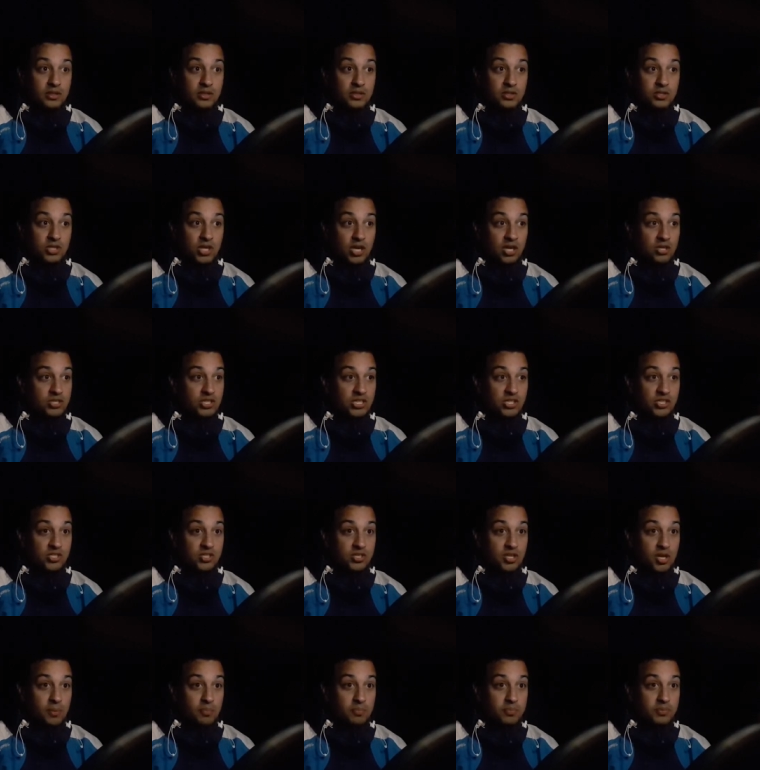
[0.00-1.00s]
Charging
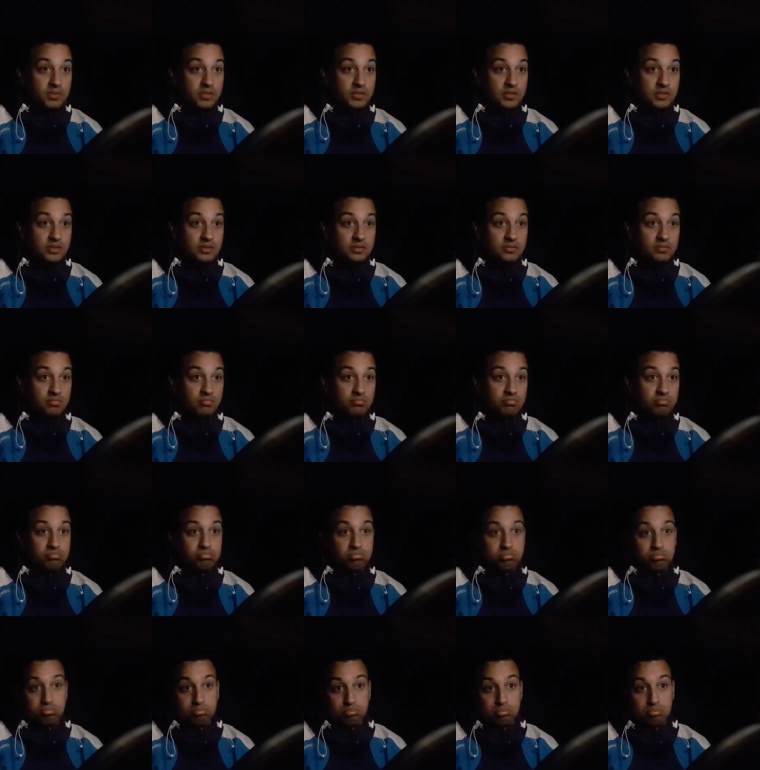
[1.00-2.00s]
stops
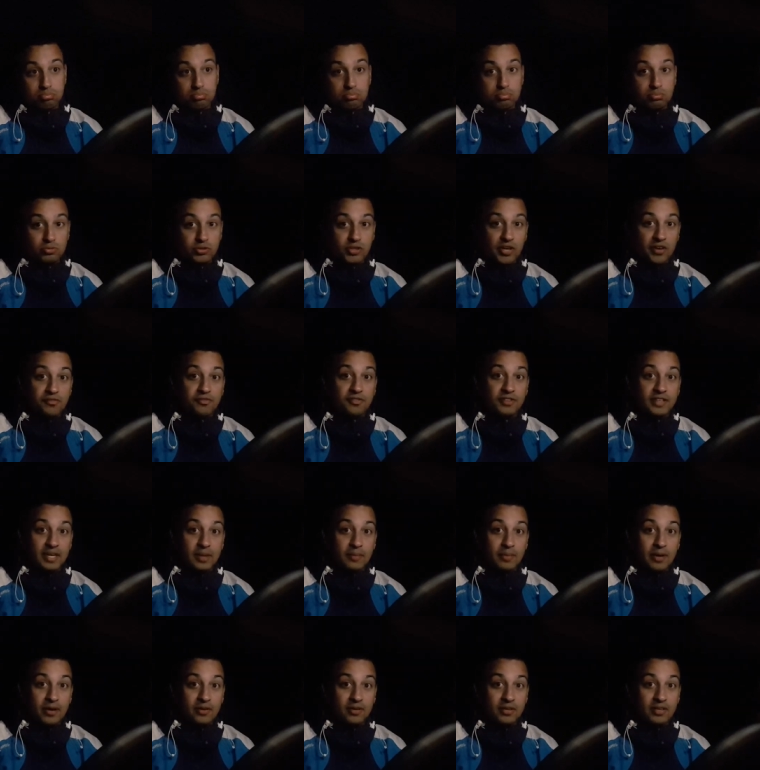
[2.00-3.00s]
roughly
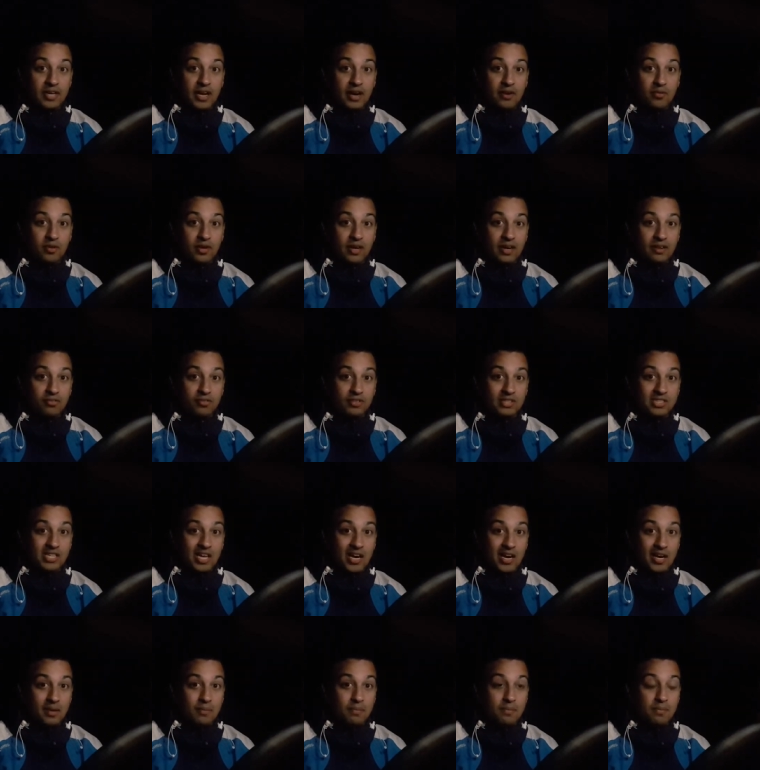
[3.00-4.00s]
about an hour every
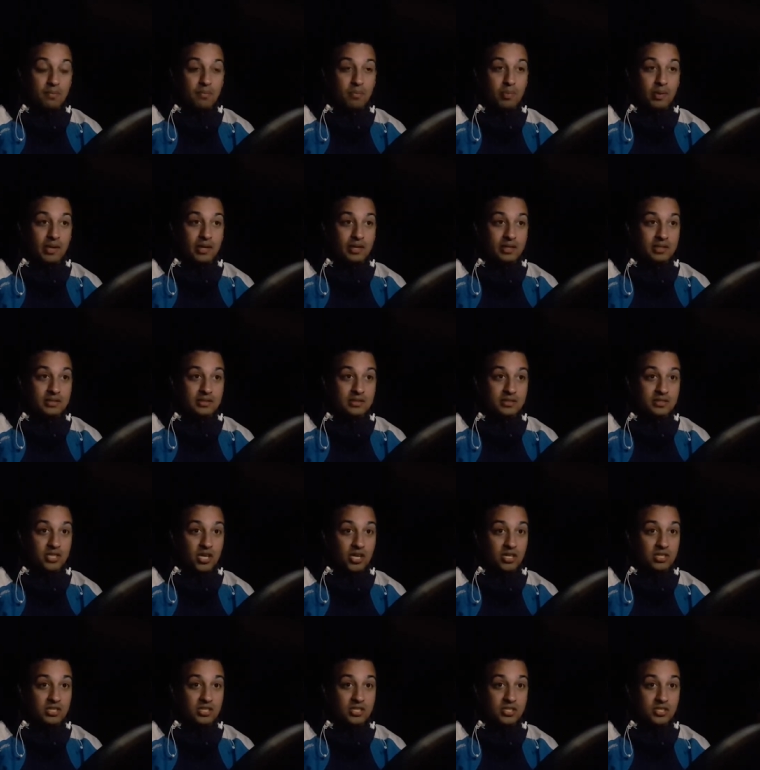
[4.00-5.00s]
time, but
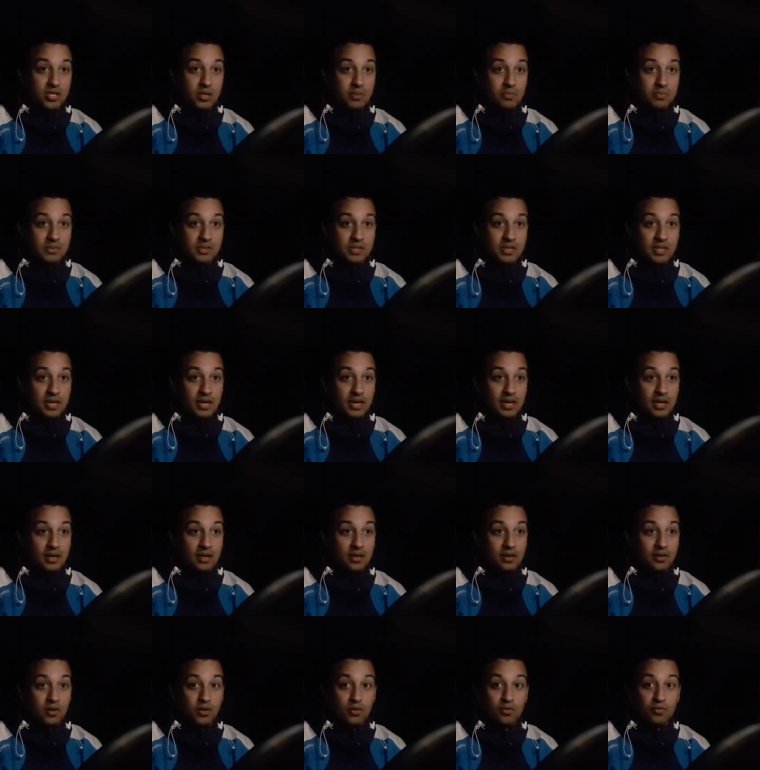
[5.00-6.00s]
charging stops, they
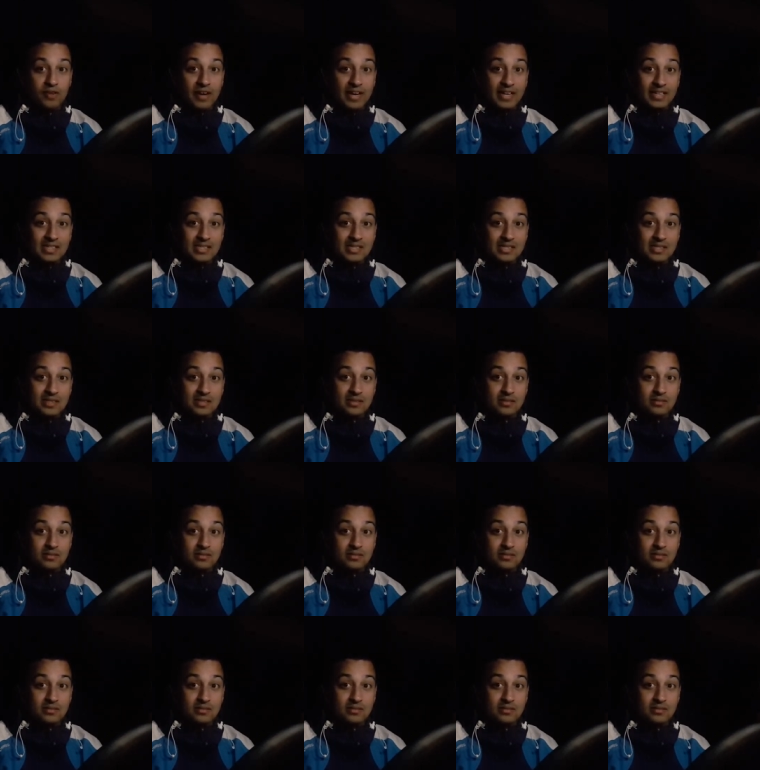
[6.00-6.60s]
go fast.